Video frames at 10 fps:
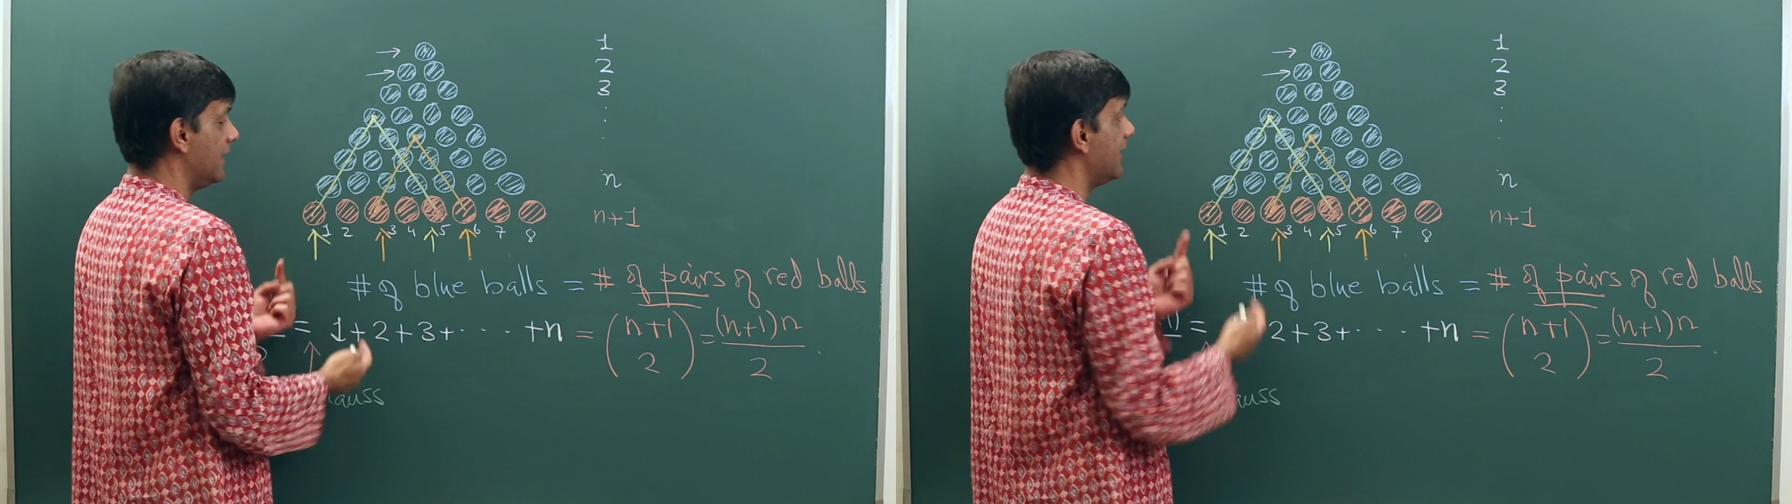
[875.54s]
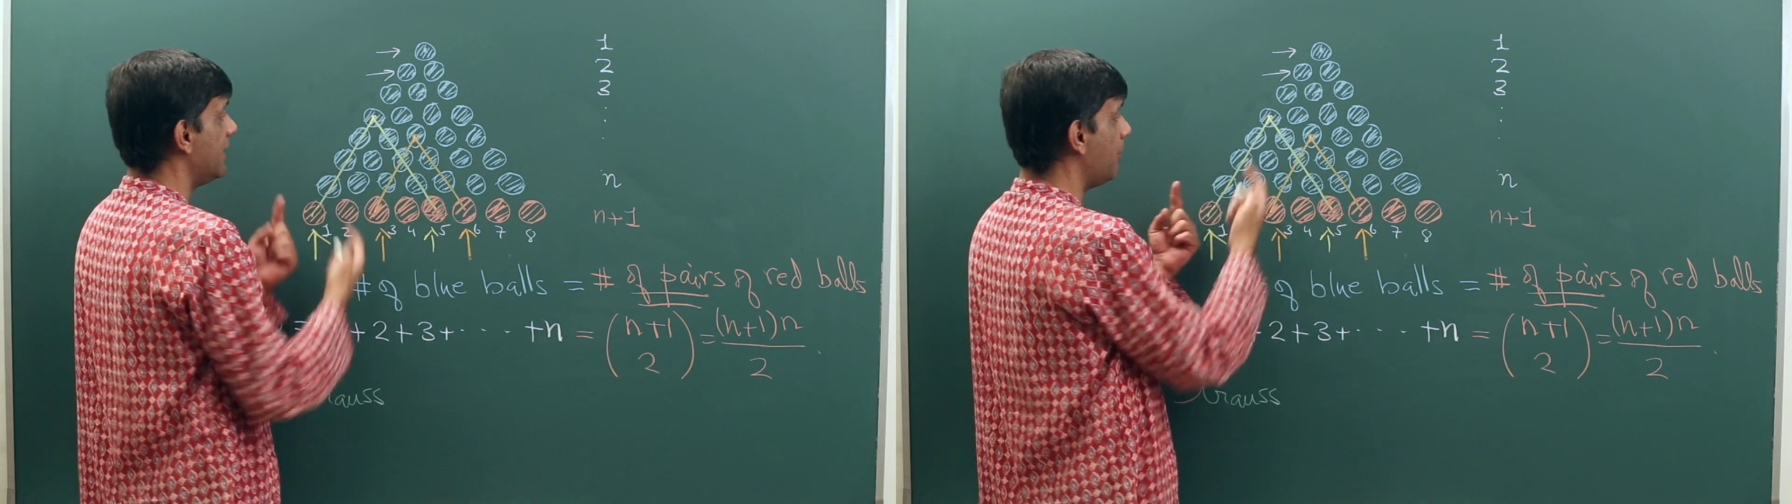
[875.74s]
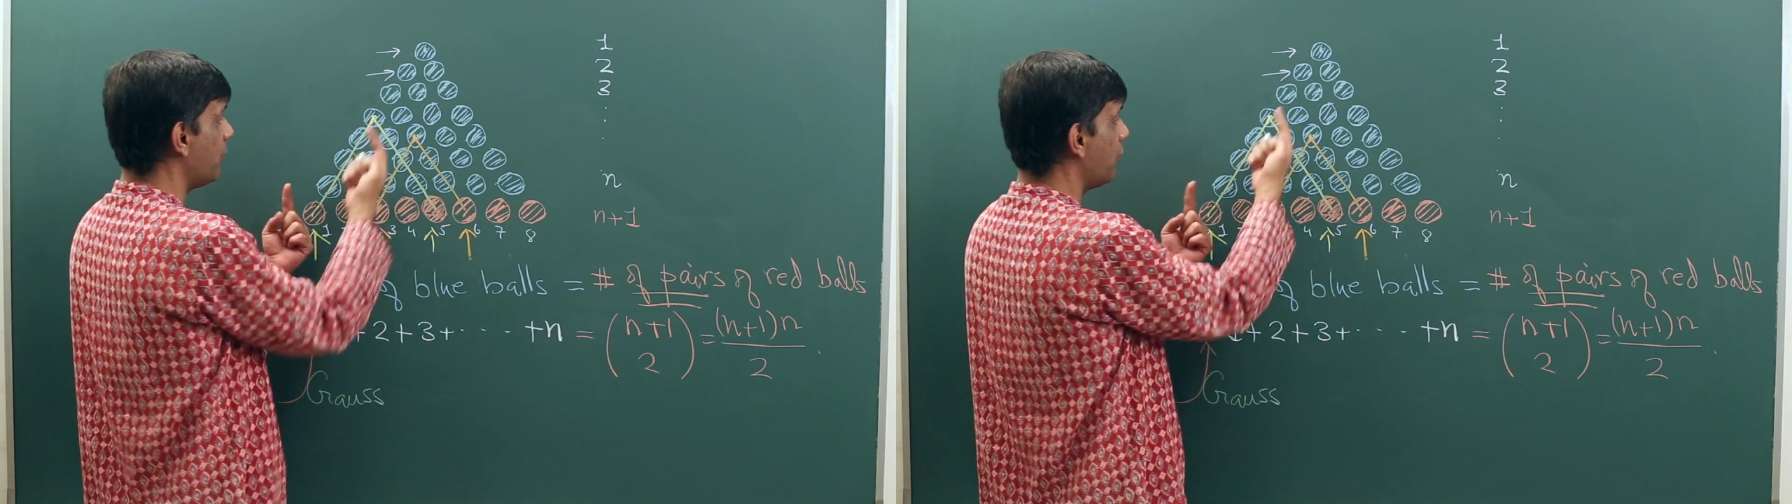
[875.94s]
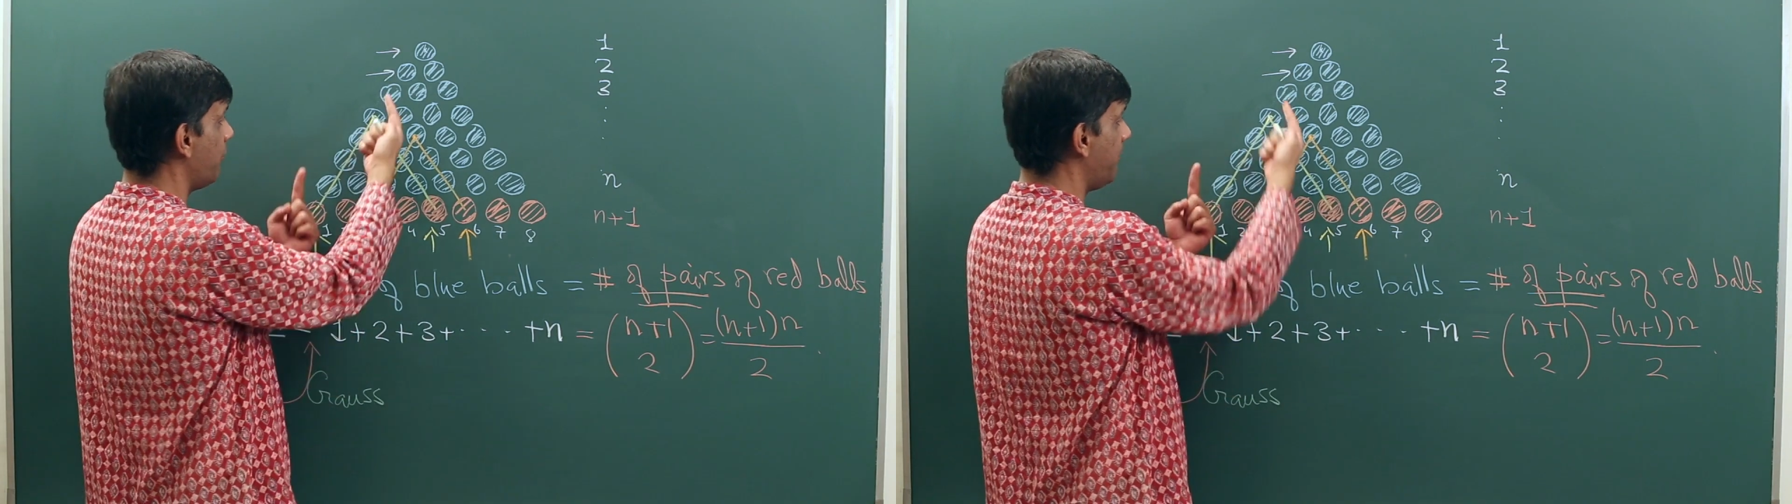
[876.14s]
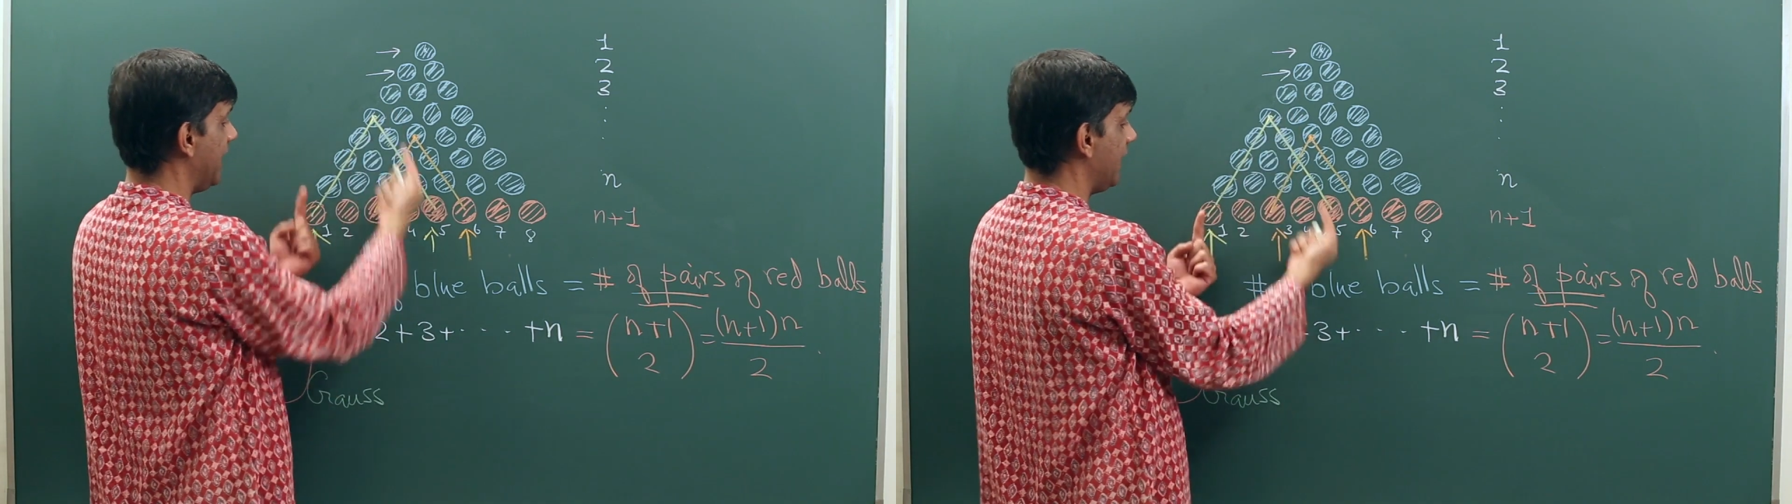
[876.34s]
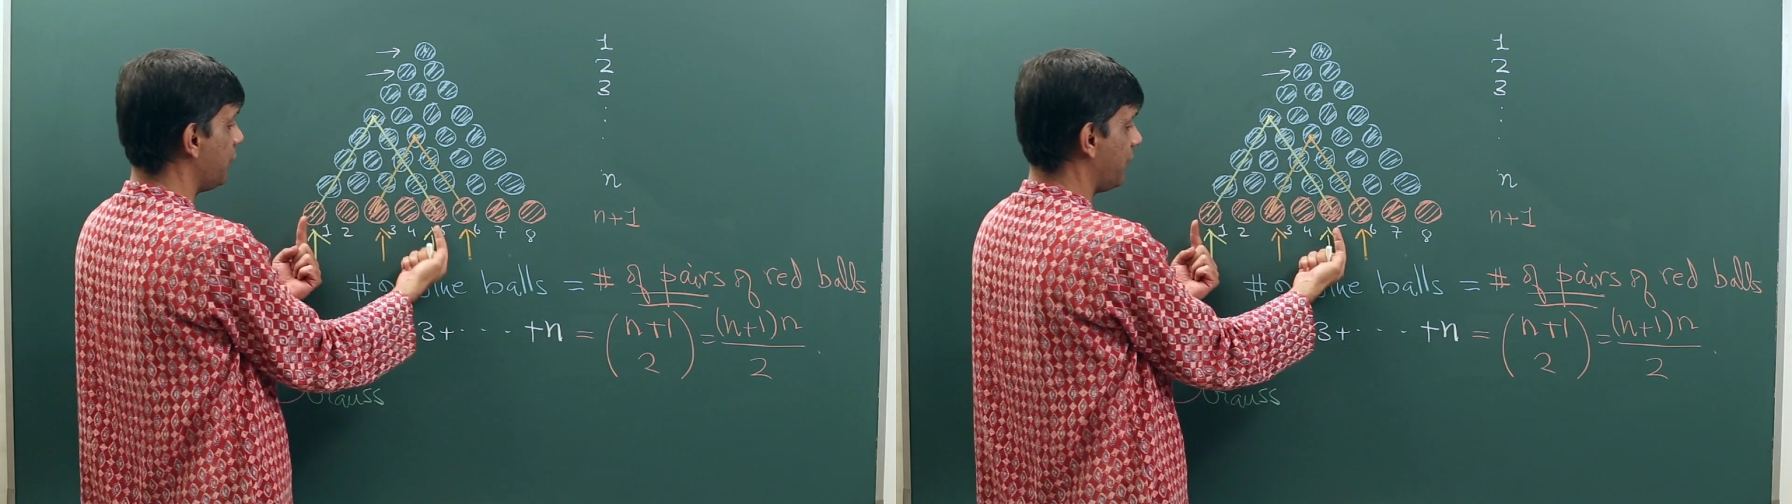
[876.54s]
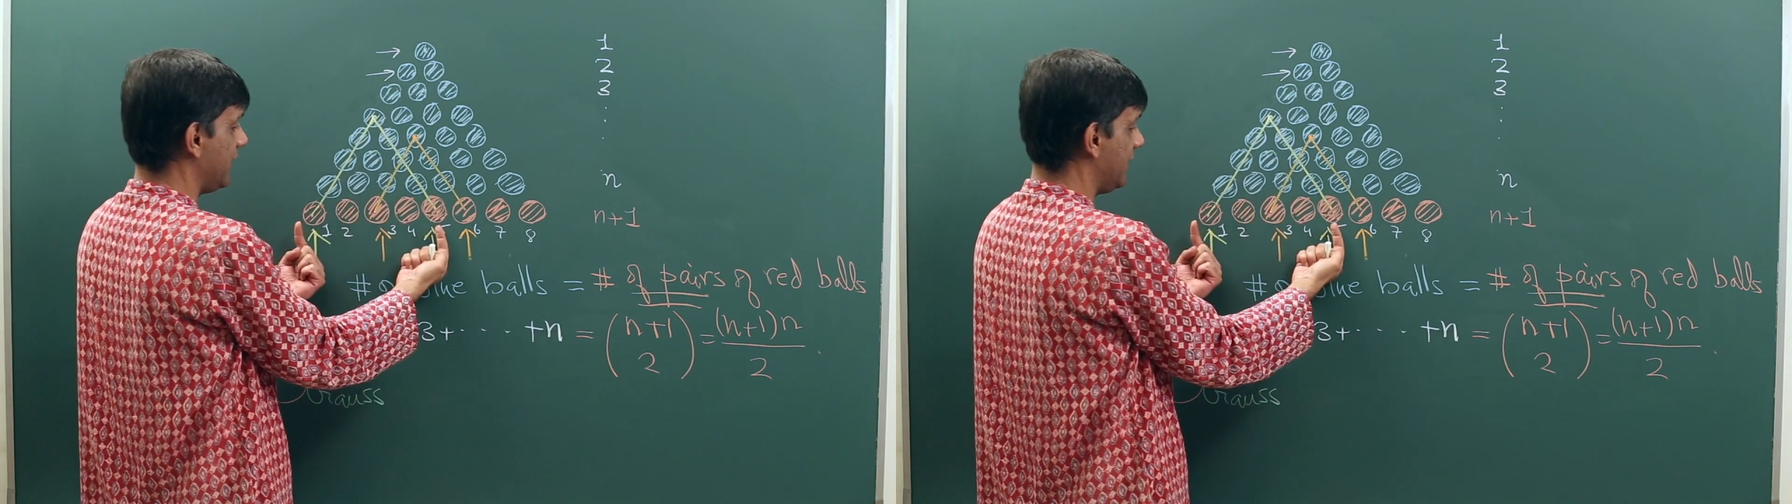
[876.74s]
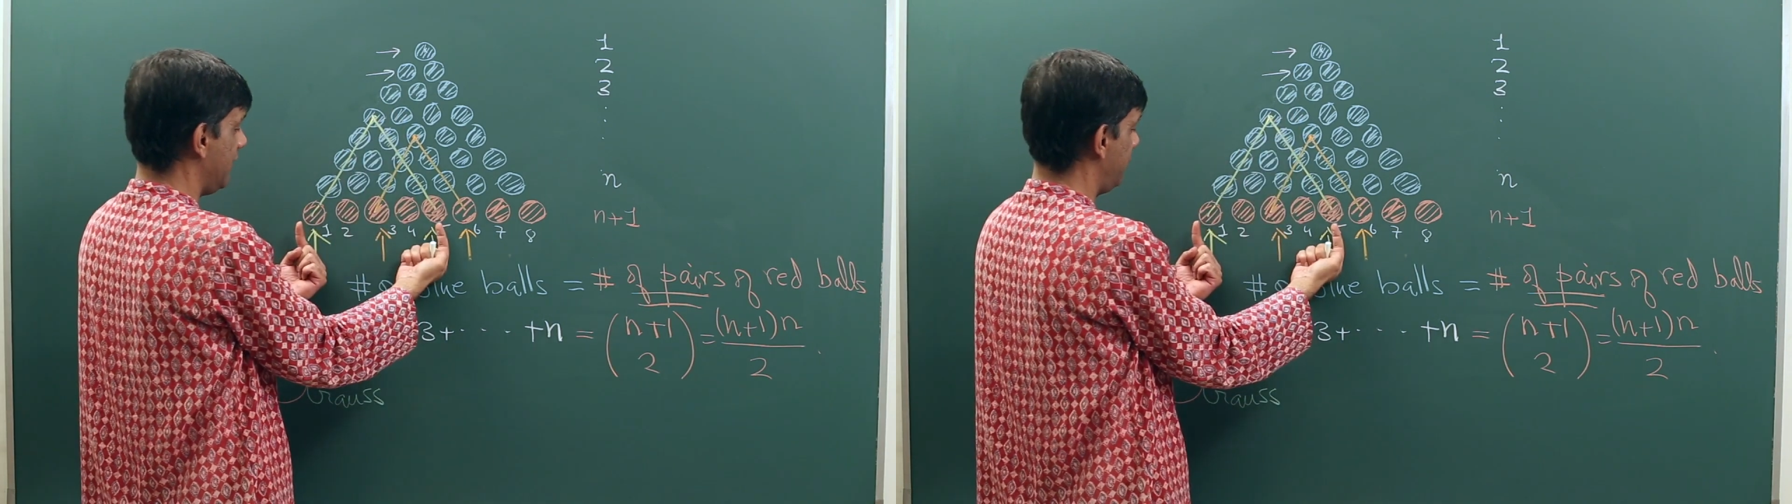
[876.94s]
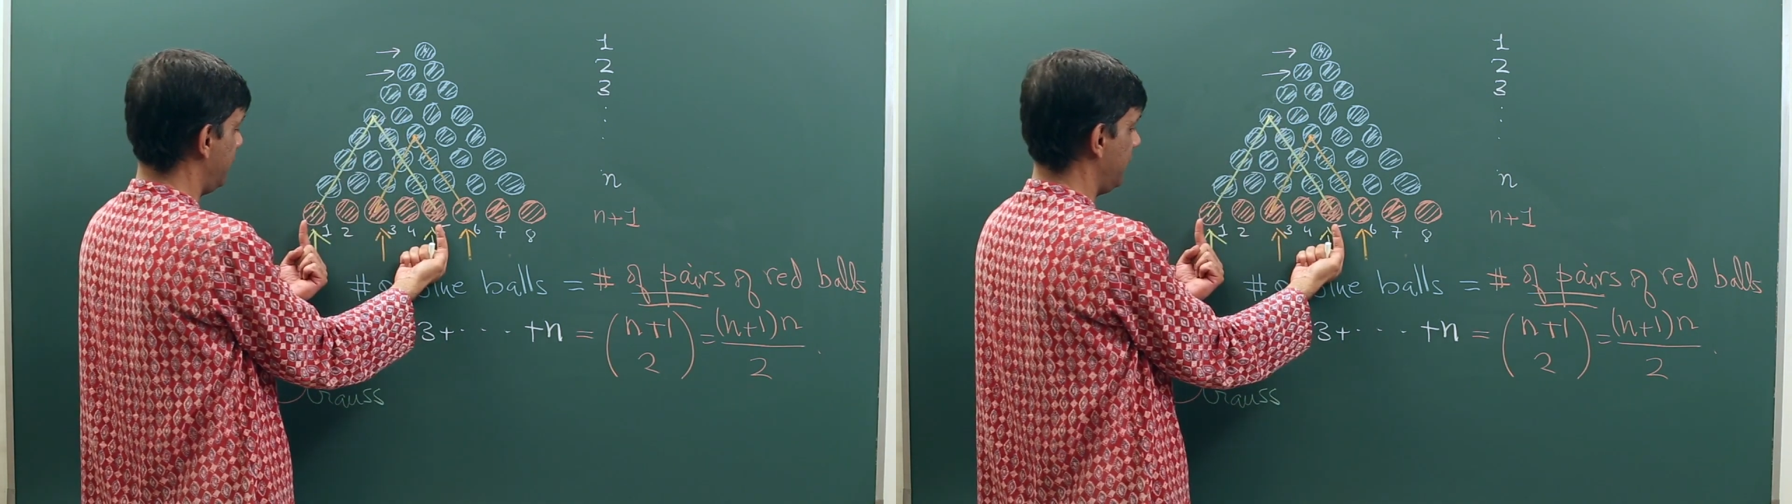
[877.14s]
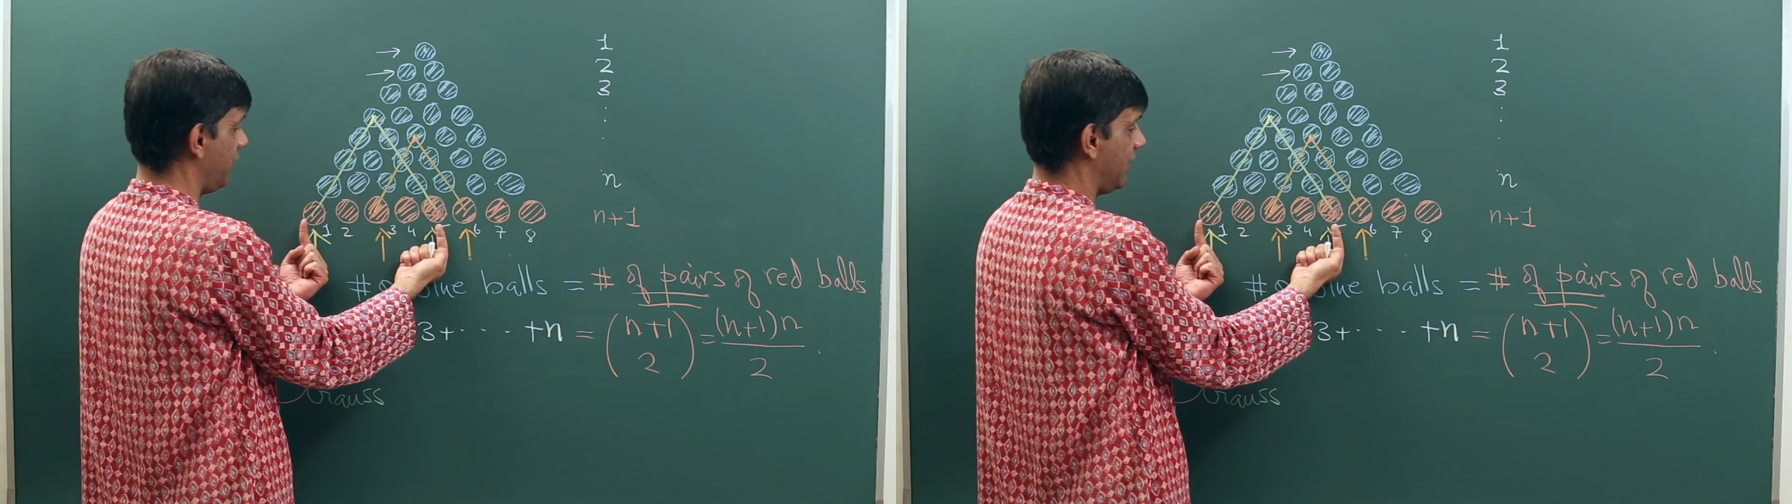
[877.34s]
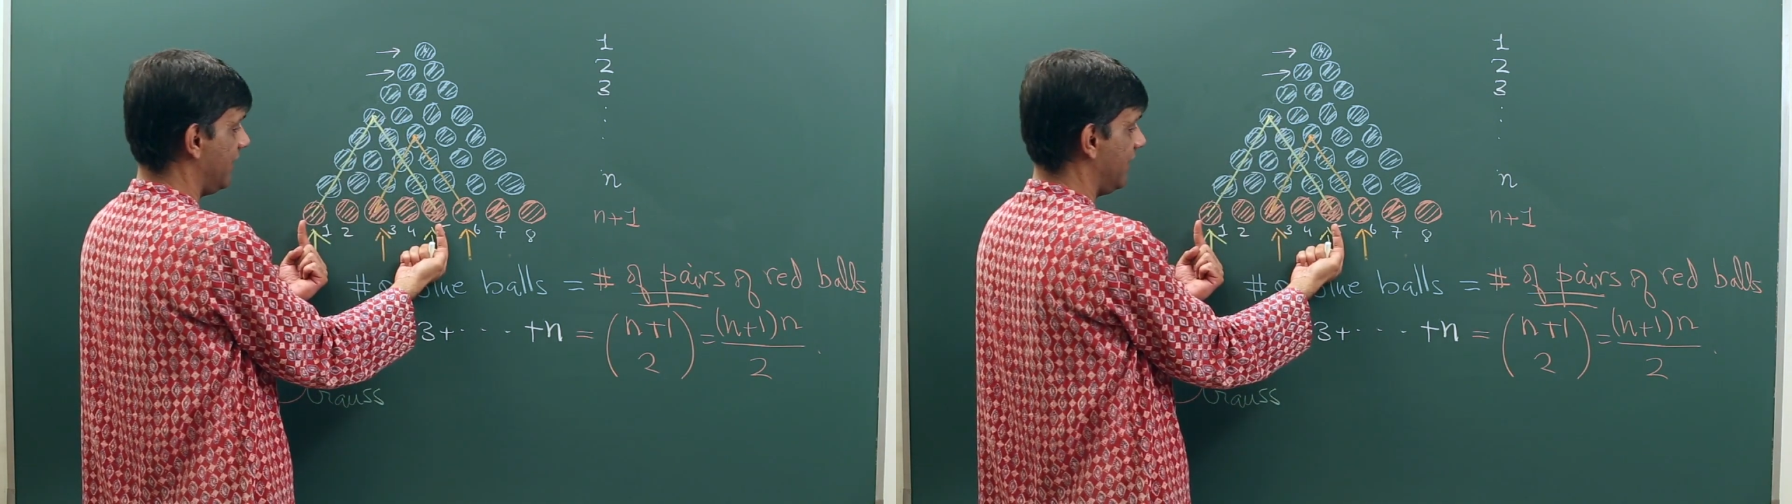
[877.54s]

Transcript: The number of pairs where the difference